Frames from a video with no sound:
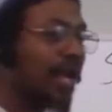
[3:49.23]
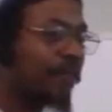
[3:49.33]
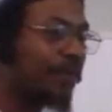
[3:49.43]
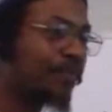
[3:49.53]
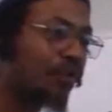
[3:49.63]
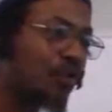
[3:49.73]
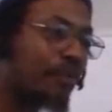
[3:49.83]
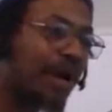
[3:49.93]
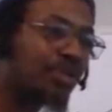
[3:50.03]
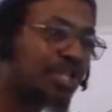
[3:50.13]
A lot of people don't
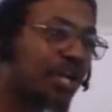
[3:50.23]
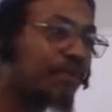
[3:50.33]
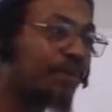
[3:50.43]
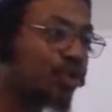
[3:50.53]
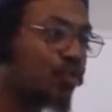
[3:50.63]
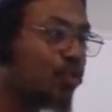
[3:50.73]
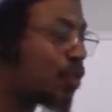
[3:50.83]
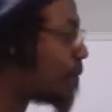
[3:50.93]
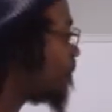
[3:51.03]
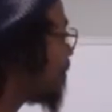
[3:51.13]
know about Shaykh
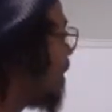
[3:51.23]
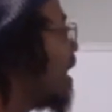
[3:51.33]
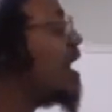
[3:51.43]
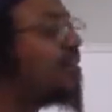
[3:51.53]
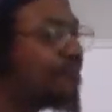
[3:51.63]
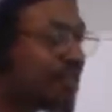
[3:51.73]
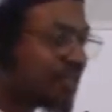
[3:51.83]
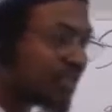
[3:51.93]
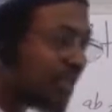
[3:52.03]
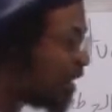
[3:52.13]
Mashhur
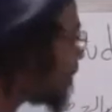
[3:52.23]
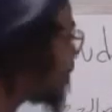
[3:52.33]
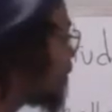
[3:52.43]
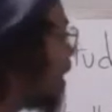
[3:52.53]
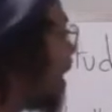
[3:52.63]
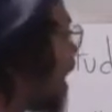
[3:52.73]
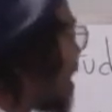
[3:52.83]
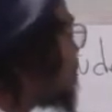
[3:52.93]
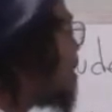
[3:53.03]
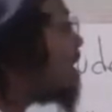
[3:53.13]
al-Falastini.
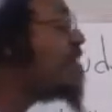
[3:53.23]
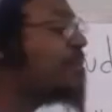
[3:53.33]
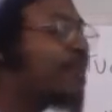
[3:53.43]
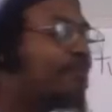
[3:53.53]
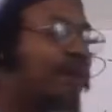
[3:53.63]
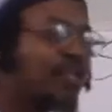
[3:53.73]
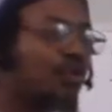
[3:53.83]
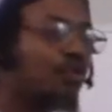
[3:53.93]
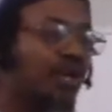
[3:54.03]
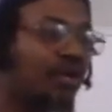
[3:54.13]
aDZeem
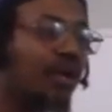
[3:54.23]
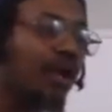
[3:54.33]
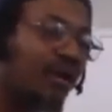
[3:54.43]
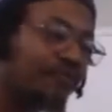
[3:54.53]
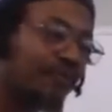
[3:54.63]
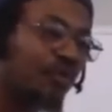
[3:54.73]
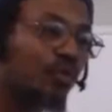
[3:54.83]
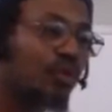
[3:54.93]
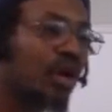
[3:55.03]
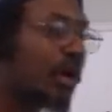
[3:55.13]
al-Badawi,
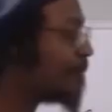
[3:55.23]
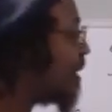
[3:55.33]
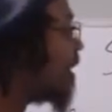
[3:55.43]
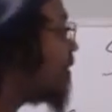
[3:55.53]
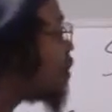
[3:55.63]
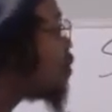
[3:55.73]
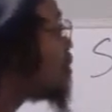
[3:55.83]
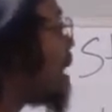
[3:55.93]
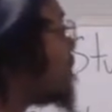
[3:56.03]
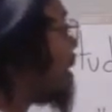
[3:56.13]
hafidhahullah. This
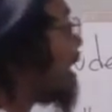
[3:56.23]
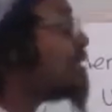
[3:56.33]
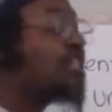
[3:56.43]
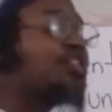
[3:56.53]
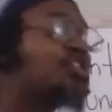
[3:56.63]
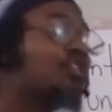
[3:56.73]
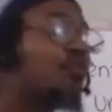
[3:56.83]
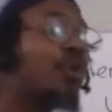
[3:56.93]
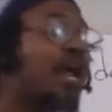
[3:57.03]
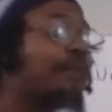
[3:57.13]
was my main teacher, the
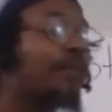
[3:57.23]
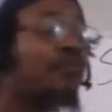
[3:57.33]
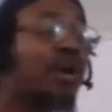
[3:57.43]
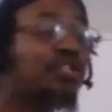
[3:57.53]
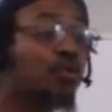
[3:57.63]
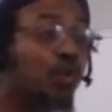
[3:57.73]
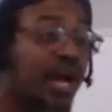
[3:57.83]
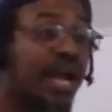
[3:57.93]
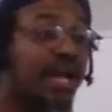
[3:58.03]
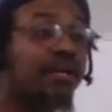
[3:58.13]
one I memorized
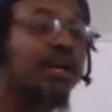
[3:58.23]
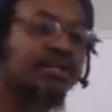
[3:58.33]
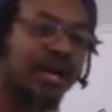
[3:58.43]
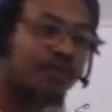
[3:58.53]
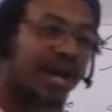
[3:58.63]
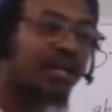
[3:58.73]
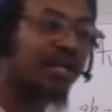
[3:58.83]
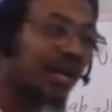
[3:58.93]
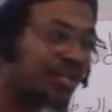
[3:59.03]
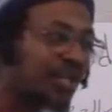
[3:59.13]
Qur'an
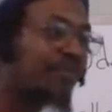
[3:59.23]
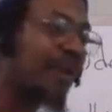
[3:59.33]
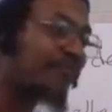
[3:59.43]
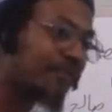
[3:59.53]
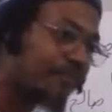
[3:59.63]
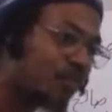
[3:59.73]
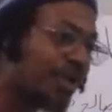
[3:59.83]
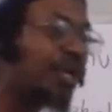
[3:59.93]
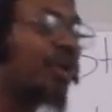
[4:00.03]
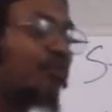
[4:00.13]
directly under him every
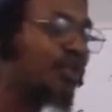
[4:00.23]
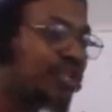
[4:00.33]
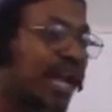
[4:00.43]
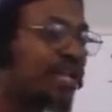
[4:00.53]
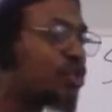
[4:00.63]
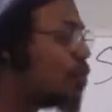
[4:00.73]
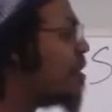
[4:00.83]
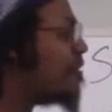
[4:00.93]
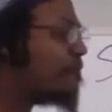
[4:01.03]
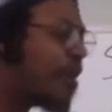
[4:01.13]
morning, reciting to
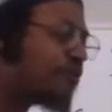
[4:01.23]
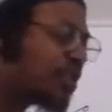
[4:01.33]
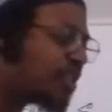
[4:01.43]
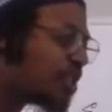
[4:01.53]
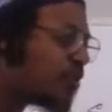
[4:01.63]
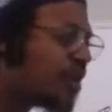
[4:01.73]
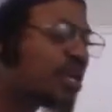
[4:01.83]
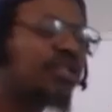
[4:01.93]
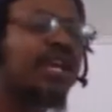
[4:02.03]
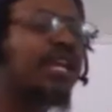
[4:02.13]
him. Very
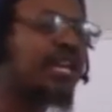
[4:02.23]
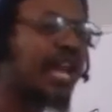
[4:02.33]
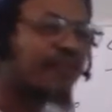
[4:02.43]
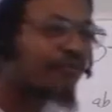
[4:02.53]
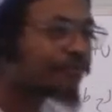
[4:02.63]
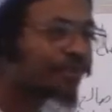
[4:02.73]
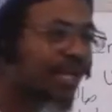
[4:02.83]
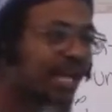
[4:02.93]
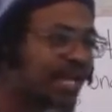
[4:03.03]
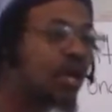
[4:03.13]
serious, never
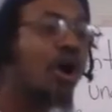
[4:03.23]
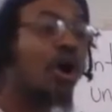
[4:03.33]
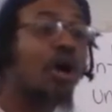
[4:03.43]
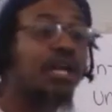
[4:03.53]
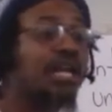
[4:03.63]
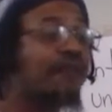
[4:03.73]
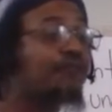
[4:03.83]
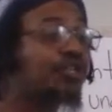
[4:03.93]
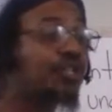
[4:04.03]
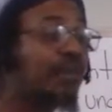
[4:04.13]
played, hardly
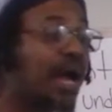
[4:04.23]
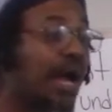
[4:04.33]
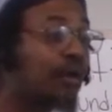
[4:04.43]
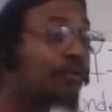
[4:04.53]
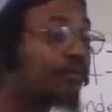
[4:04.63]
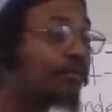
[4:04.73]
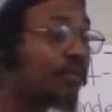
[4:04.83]
ever smiled.